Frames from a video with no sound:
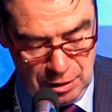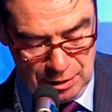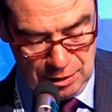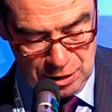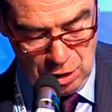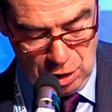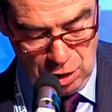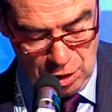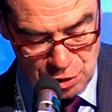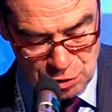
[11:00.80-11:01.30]
on the
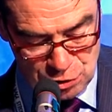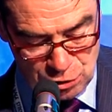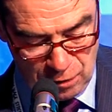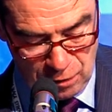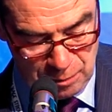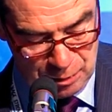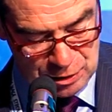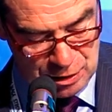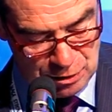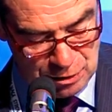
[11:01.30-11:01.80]
Irish
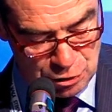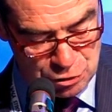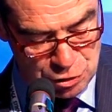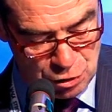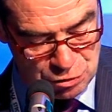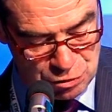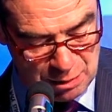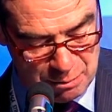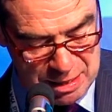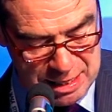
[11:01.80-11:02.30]
government to
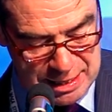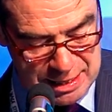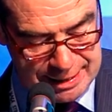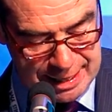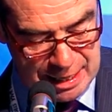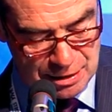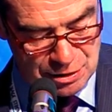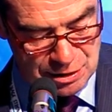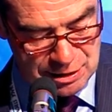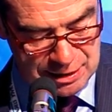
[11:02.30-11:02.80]
introduce immediate
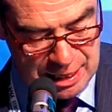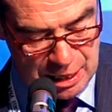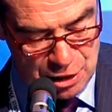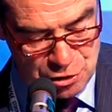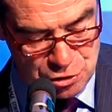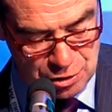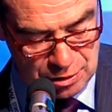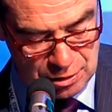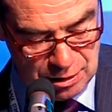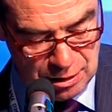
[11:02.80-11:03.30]

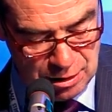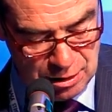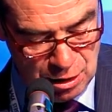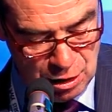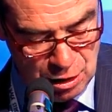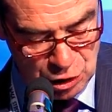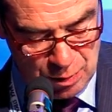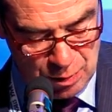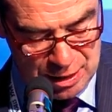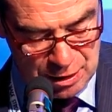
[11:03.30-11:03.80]
legislation
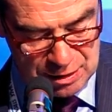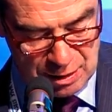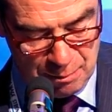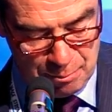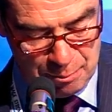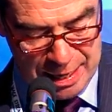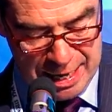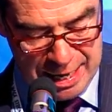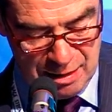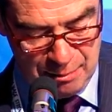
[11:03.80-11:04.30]
to either
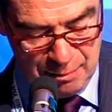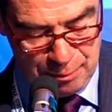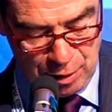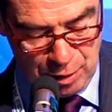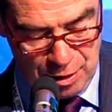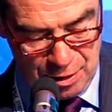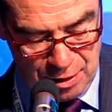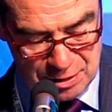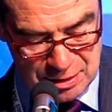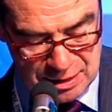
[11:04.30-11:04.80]
compel
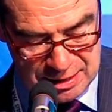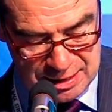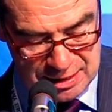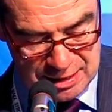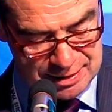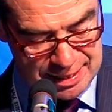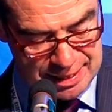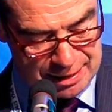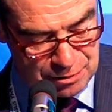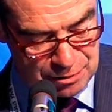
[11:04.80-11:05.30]
employers in these
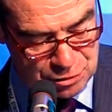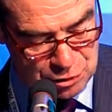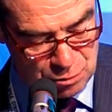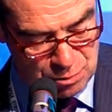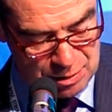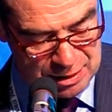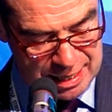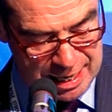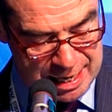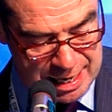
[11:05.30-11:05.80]
sectors to
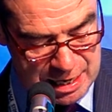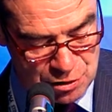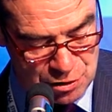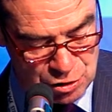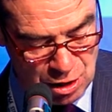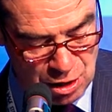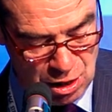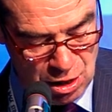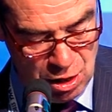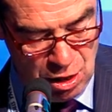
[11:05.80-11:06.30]
engage
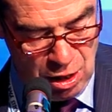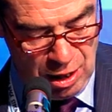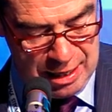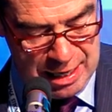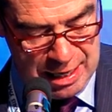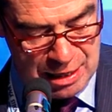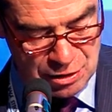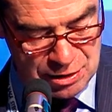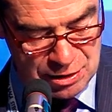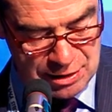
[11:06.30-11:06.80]
or
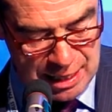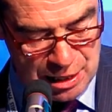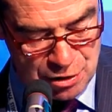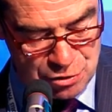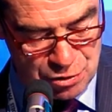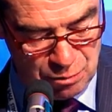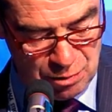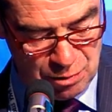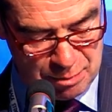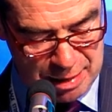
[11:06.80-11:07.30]

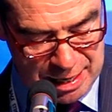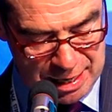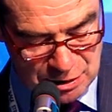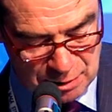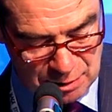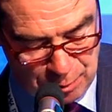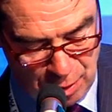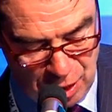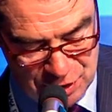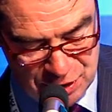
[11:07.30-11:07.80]
legislation which makes
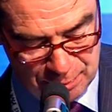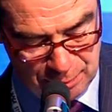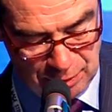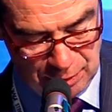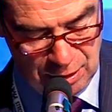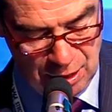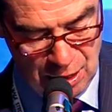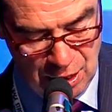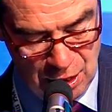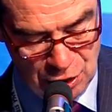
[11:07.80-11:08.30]
it
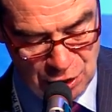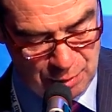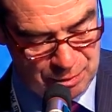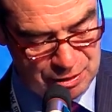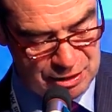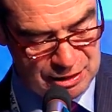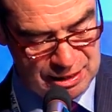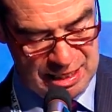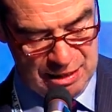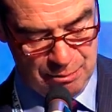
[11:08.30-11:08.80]
possible to
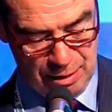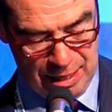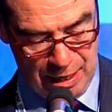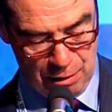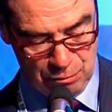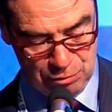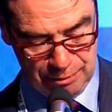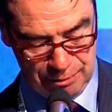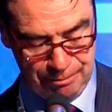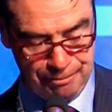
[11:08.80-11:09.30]
proceed
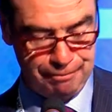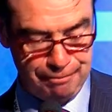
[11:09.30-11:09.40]
without them.